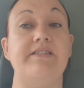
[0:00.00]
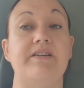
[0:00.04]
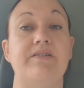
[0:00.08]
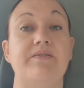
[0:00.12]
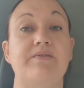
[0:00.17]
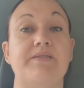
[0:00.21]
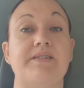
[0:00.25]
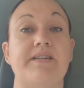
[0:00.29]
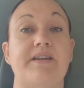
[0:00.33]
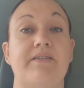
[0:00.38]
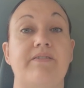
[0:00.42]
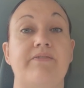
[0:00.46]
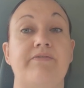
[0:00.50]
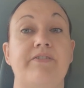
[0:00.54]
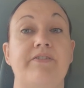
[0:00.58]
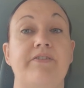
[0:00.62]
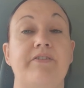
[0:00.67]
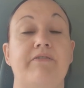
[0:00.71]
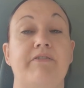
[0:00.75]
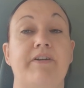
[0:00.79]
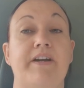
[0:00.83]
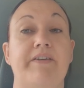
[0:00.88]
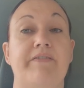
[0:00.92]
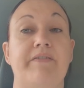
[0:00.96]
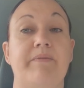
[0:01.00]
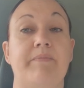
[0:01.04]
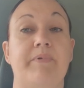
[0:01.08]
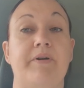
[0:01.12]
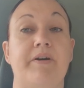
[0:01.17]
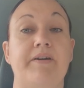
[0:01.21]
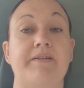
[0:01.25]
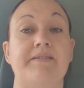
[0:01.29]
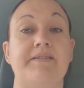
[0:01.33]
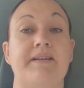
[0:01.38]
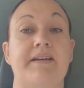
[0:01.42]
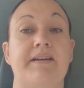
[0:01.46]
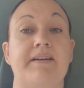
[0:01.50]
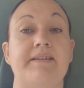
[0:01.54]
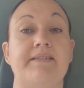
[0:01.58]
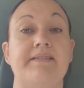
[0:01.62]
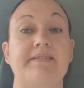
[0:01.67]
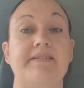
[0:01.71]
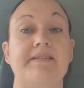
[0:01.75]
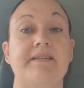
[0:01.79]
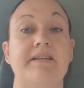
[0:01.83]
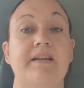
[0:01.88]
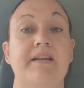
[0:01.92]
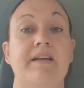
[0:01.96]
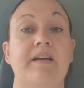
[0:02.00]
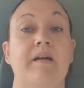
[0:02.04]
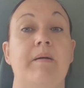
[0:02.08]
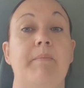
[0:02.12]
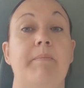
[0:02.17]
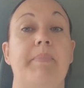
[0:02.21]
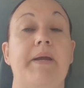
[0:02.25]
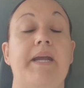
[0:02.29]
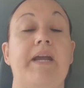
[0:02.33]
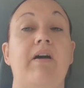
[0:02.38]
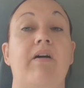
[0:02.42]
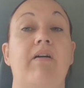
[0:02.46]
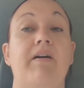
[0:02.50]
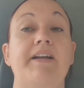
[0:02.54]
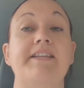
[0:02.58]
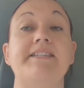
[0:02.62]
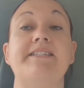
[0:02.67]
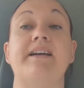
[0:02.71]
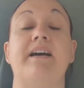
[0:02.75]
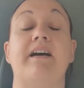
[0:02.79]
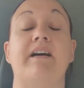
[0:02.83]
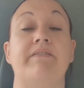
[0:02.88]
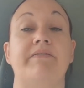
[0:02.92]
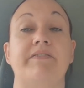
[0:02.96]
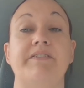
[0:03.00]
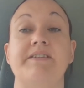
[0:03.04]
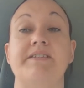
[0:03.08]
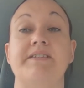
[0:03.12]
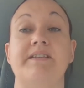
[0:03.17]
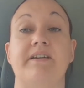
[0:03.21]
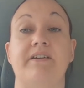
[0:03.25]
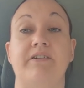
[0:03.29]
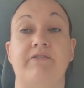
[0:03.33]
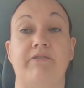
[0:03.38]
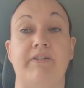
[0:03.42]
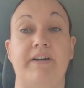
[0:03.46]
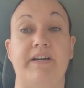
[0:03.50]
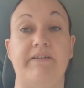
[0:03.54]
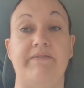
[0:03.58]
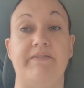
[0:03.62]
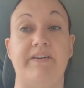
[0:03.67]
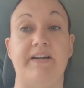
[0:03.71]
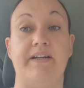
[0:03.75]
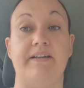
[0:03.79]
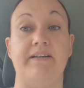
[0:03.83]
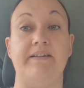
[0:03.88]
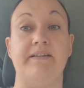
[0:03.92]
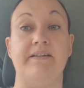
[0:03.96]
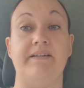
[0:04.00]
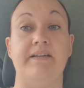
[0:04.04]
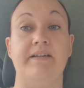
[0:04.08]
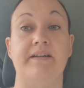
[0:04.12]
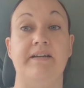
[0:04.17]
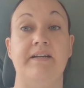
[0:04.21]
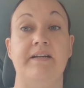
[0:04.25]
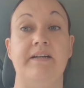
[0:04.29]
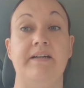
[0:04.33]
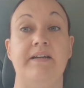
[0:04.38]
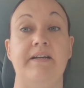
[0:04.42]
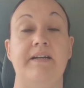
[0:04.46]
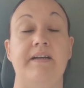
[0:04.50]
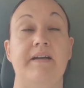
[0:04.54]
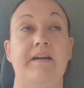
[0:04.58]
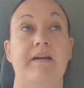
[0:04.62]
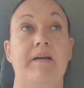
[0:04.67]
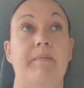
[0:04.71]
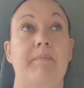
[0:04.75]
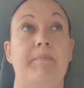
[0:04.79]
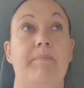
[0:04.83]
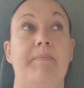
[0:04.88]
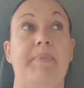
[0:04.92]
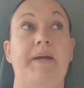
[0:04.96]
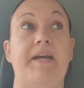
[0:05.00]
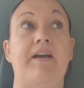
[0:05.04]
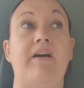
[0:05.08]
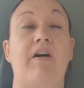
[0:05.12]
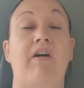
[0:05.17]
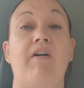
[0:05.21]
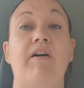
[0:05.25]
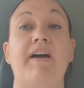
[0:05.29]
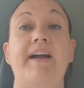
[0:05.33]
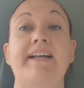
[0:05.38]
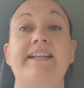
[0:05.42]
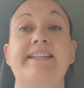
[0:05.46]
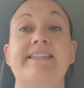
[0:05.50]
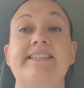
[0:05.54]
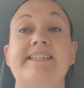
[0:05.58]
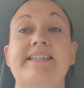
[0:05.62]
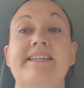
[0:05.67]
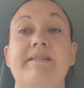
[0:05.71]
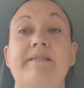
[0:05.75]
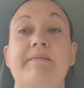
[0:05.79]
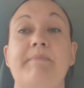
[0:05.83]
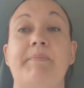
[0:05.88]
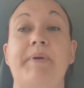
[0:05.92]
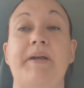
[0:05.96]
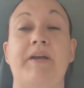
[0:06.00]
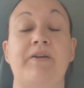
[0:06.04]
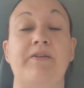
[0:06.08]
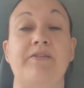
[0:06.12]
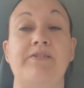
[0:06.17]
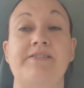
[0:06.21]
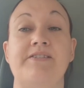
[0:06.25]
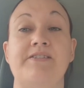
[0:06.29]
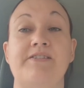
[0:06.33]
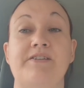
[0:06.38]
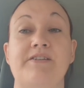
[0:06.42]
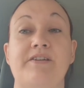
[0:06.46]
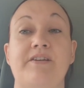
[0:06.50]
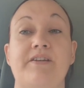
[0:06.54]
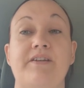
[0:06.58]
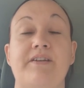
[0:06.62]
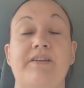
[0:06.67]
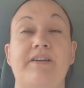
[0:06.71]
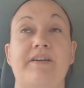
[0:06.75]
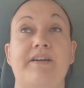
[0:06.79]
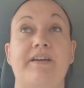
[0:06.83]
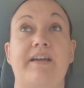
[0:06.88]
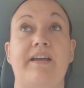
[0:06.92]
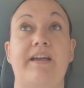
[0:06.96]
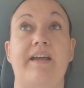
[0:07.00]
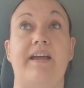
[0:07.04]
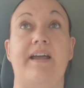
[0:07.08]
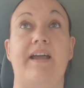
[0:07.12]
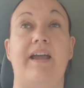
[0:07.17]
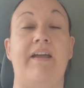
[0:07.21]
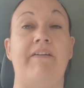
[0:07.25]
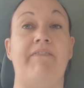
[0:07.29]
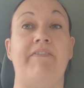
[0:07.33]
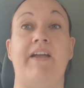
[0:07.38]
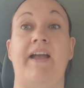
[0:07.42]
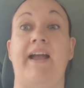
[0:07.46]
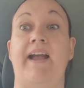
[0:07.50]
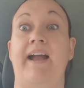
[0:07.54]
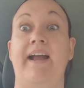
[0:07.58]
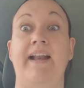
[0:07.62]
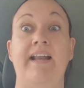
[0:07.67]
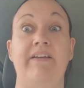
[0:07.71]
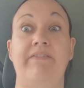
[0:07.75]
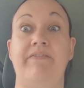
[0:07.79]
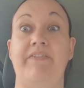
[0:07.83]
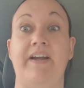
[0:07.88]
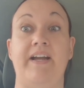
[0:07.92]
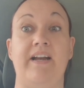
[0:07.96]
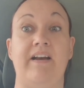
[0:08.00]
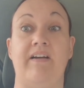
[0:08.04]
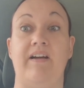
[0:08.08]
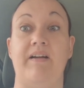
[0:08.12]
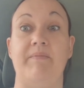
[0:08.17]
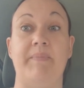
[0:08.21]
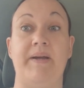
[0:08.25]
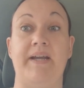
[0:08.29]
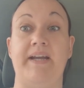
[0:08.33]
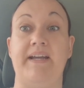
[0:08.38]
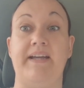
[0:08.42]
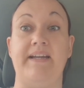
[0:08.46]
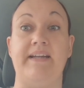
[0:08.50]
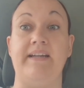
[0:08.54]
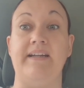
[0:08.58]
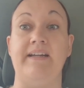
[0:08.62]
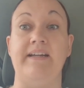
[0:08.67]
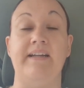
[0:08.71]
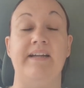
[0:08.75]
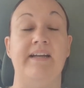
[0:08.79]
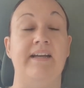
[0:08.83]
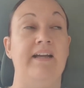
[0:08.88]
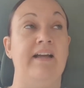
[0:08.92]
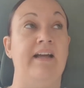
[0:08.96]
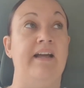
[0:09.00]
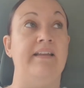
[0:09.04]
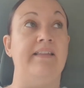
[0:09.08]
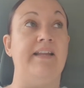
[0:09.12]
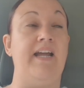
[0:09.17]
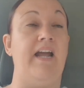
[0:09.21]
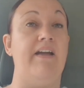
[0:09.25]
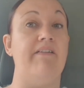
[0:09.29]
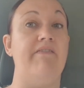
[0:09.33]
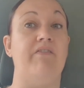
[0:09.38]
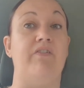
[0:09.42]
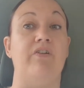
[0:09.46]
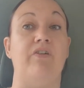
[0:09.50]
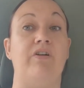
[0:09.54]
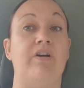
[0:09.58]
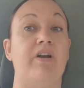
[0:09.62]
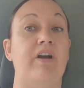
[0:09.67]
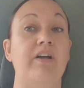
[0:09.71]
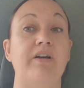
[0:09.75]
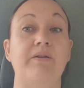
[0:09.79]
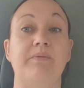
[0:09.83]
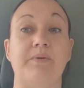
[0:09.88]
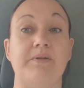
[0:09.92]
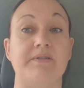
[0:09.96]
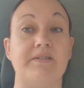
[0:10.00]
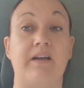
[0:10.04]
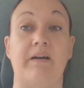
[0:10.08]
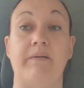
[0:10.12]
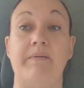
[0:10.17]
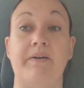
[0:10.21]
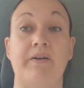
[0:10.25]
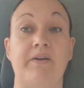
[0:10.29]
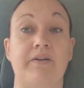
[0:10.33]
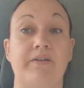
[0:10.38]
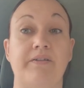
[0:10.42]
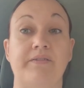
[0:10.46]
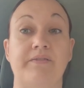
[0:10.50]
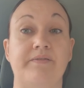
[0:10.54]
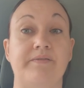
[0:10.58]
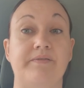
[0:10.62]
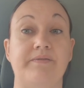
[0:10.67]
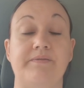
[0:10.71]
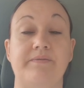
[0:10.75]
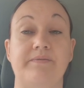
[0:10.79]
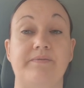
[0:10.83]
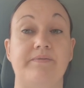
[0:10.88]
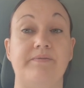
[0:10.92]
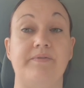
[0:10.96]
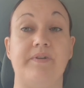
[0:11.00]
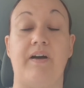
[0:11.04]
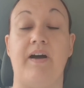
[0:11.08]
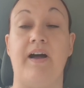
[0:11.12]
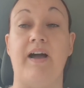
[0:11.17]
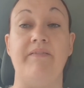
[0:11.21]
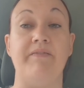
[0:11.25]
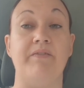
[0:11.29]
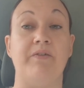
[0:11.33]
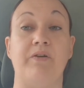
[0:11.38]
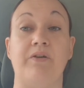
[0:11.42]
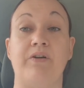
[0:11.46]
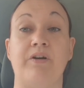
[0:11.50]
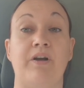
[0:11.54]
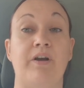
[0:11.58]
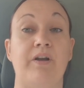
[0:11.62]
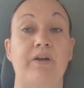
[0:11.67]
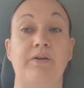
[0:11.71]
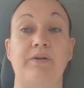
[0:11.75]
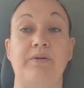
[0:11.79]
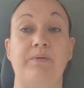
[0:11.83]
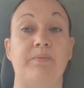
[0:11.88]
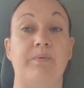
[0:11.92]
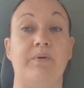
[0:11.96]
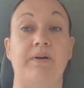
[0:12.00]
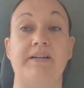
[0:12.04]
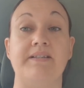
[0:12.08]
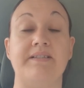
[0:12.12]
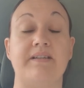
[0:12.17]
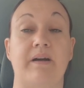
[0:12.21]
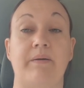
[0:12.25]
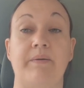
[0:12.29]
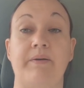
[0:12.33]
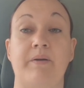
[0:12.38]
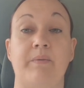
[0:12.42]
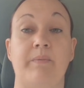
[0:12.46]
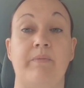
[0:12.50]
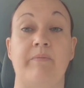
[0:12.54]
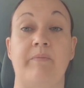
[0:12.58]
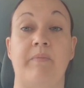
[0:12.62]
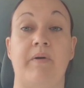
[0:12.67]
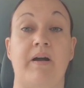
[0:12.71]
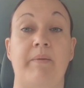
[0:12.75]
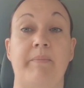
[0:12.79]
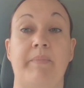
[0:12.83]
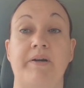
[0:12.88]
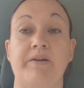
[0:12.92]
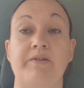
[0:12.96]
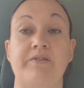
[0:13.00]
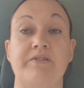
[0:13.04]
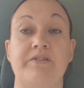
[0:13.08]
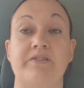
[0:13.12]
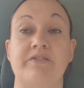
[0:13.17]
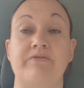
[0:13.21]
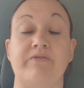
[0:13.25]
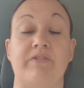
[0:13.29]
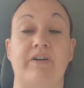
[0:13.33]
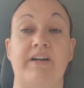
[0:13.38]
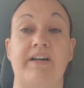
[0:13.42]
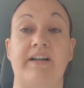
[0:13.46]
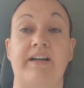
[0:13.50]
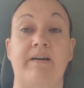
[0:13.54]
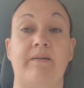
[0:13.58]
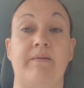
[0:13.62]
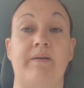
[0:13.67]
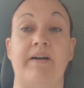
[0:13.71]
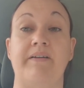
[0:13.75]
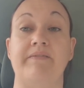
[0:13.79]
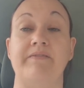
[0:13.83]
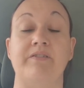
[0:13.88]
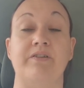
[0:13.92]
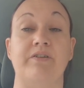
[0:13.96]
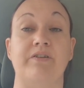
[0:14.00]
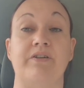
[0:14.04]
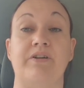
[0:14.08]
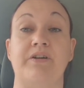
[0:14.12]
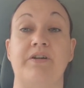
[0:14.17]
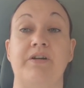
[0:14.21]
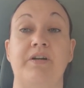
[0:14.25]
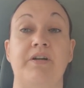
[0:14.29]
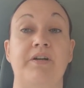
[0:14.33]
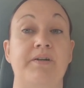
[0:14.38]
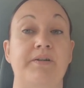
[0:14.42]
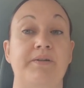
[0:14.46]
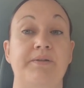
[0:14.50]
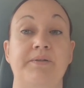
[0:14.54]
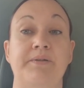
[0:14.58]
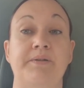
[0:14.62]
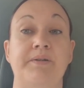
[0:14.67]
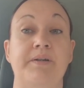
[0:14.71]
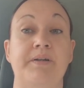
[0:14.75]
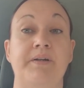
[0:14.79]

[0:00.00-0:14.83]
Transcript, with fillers: to yourself through the grieving process. Be kind to others that are grieving. Be kind, because if they're anything like me, they haven't got a clue what's going on. I haven't got a clue what is going on with my emotions right now. I haven't got a clue